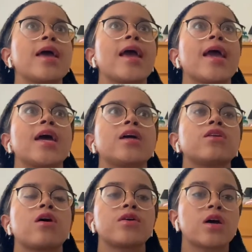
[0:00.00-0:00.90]
and
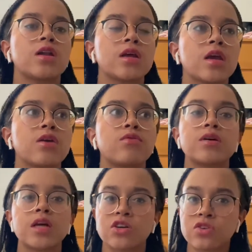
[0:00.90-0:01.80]
Ariadne or
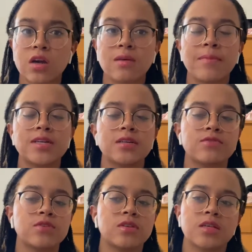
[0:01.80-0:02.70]
Electra by
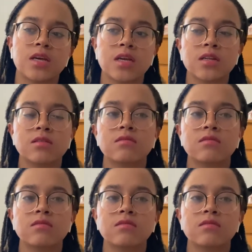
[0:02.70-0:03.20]
Jennifer Saint.